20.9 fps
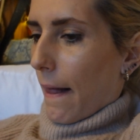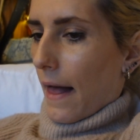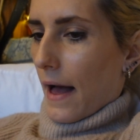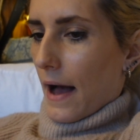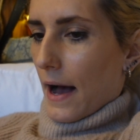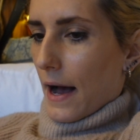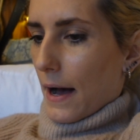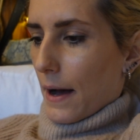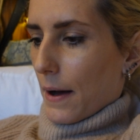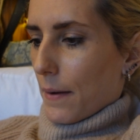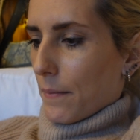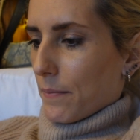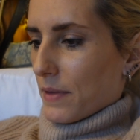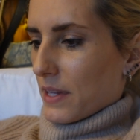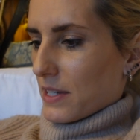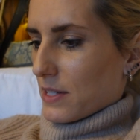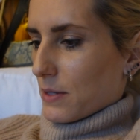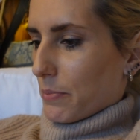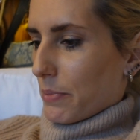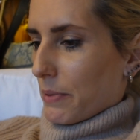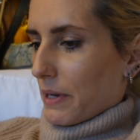
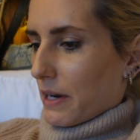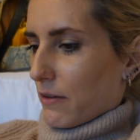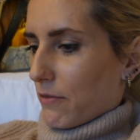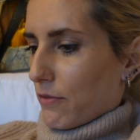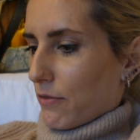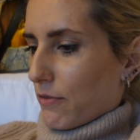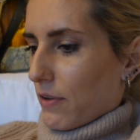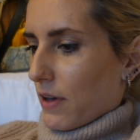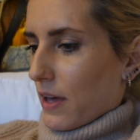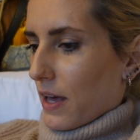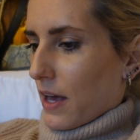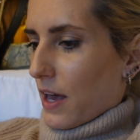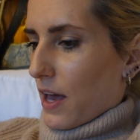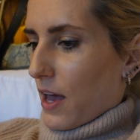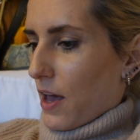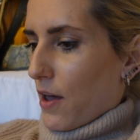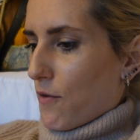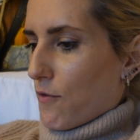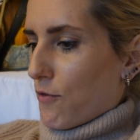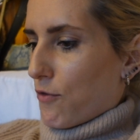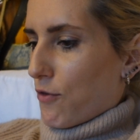There's a bit of
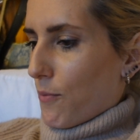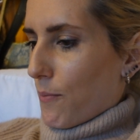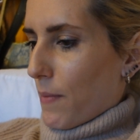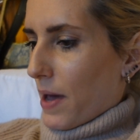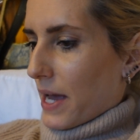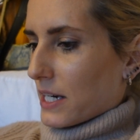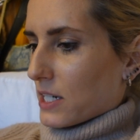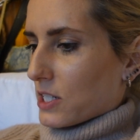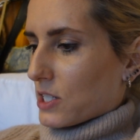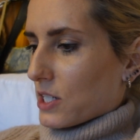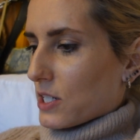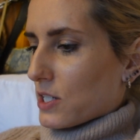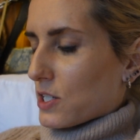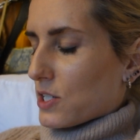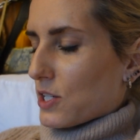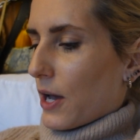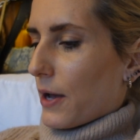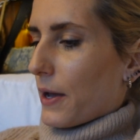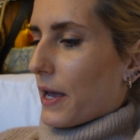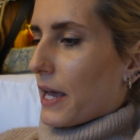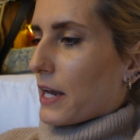information.
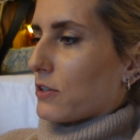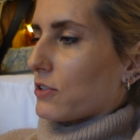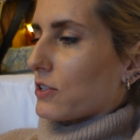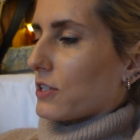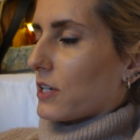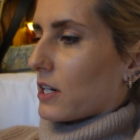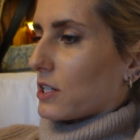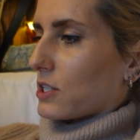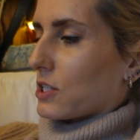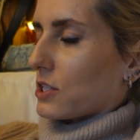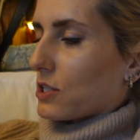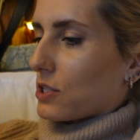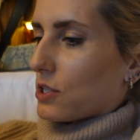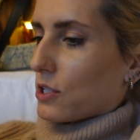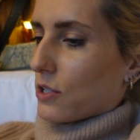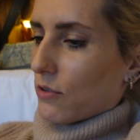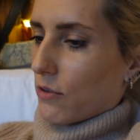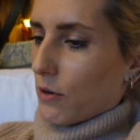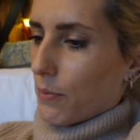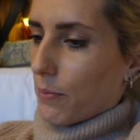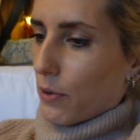So introduction to
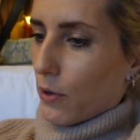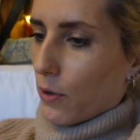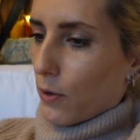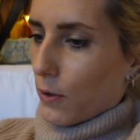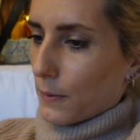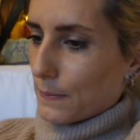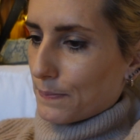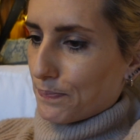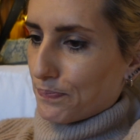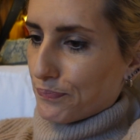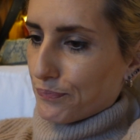the report.